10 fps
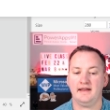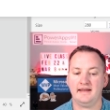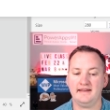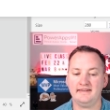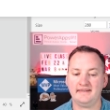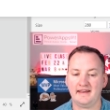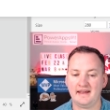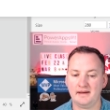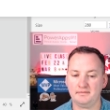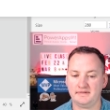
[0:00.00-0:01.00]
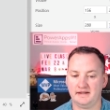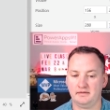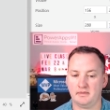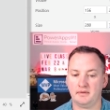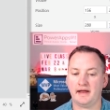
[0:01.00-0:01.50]
is empty,
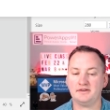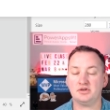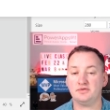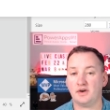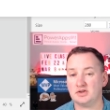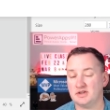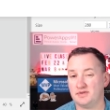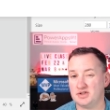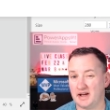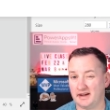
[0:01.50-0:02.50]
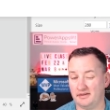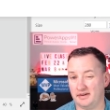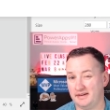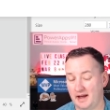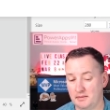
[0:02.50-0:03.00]
remember that's your function for checking if a
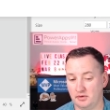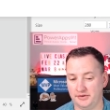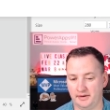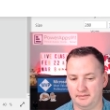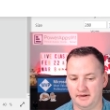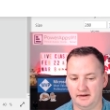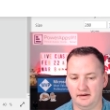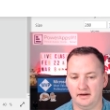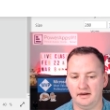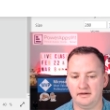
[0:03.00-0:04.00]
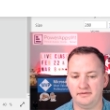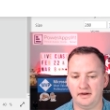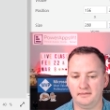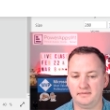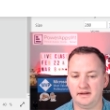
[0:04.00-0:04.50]
table is empty. If
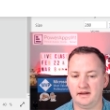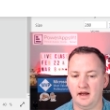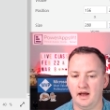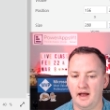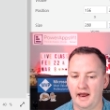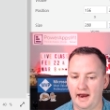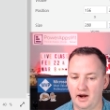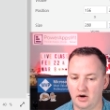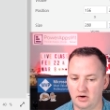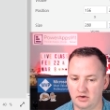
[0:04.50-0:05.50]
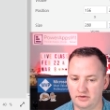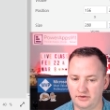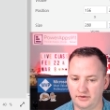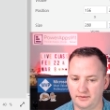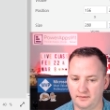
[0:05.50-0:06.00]
empty,
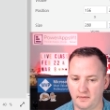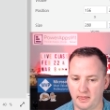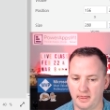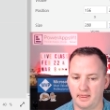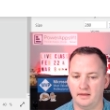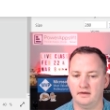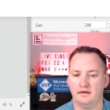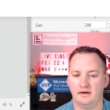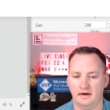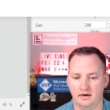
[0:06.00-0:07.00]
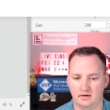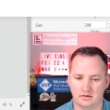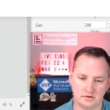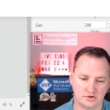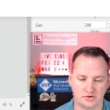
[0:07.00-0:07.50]
errors,
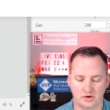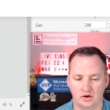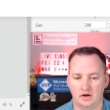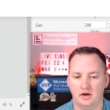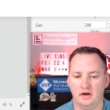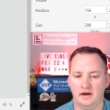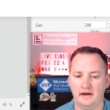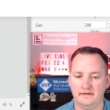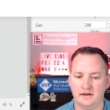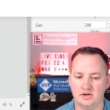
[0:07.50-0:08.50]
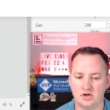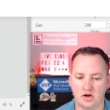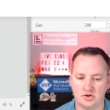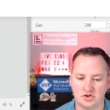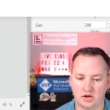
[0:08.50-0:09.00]
errors, and then
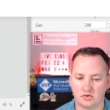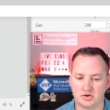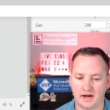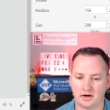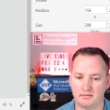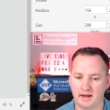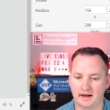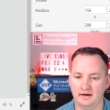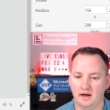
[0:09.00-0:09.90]
juggle tracker main.